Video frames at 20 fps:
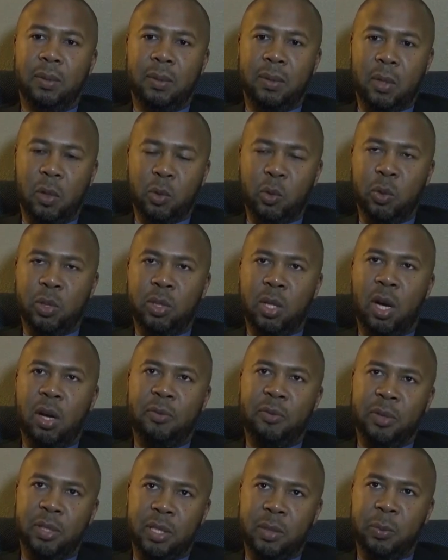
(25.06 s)
go to his
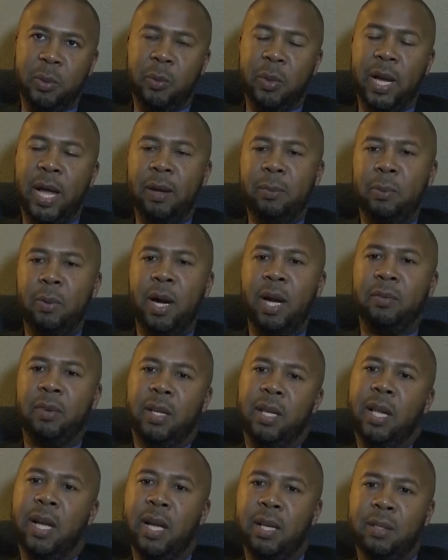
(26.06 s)
office, and we would have private
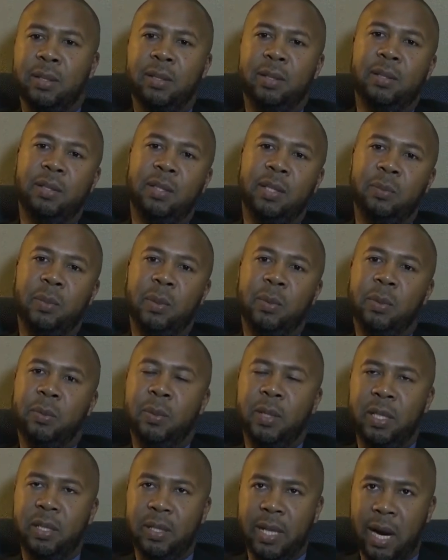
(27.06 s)
classes, and we would
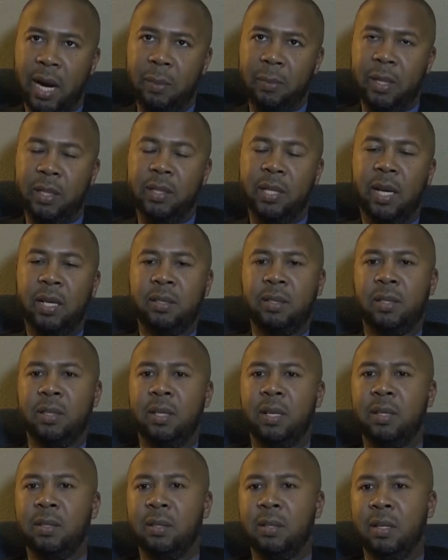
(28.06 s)
read Arabic texts
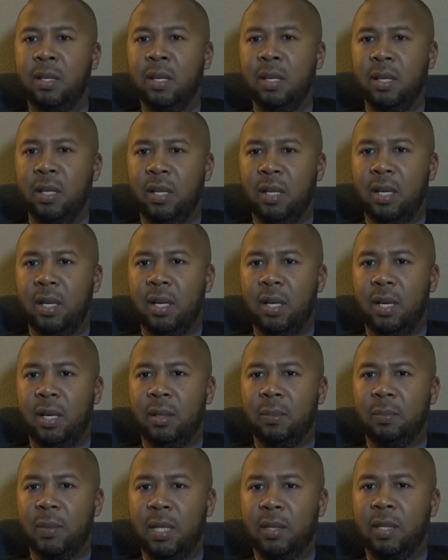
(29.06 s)
together.
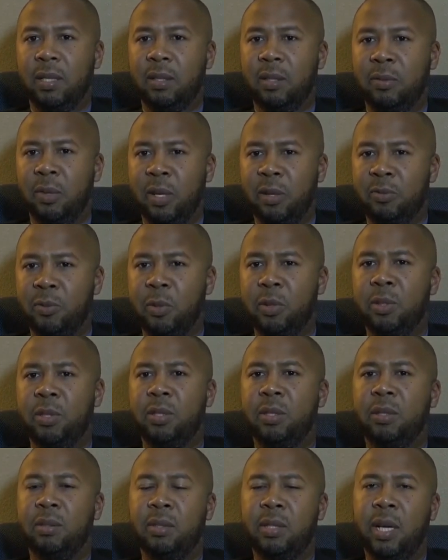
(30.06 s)
I think the very first
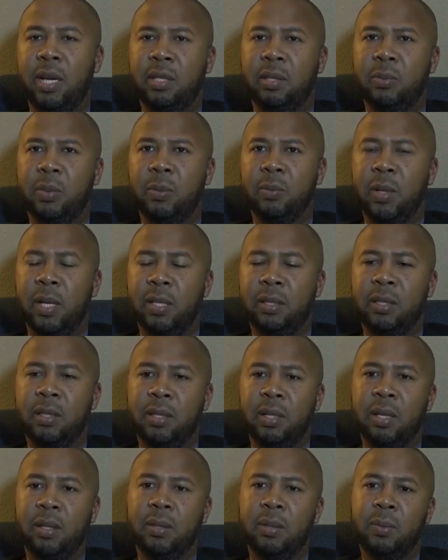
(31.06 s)
text we read
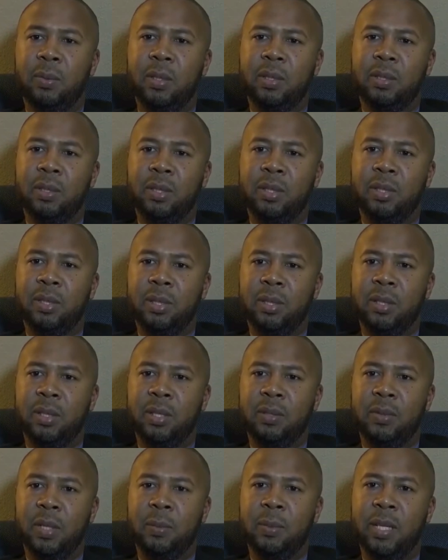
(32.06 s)
together was the
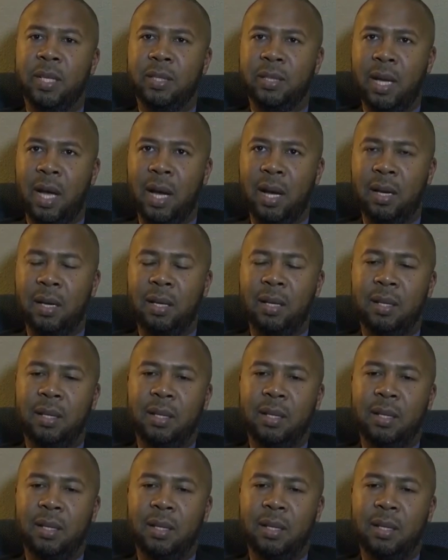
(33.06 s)
Sira of Ibn Ishaq,